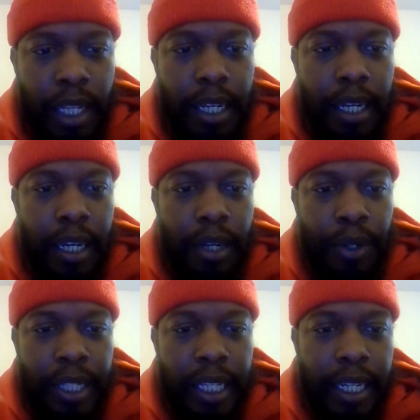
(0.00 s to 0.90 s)

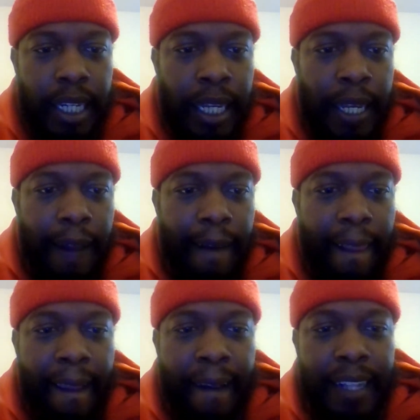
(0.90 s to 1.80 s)
on there.
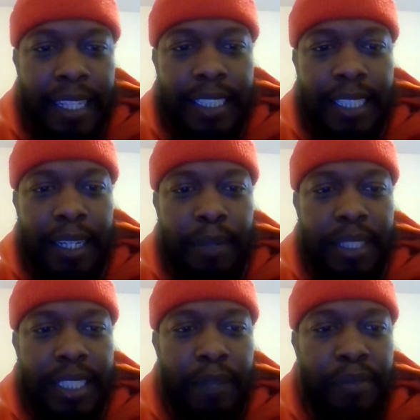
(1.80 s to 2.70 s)
Let's see.
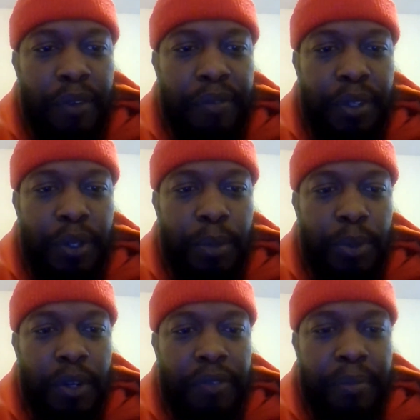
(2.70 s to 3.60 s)
Homie says, "I'm voting for you. I'm
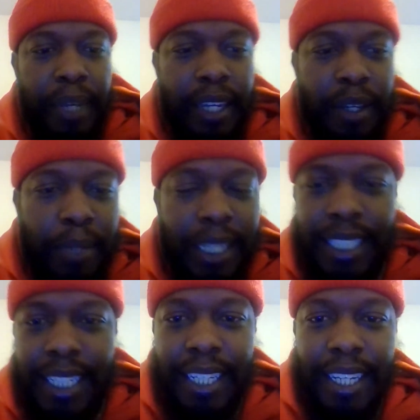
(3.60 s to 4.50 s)
going for mayor in my
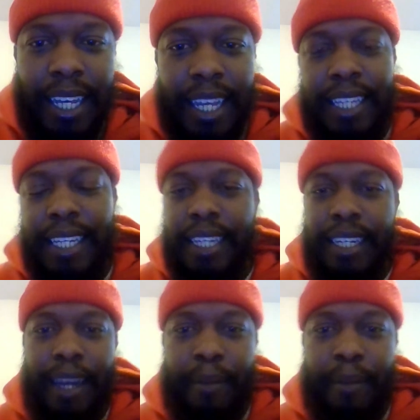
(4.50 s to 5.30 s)
city." Yeah,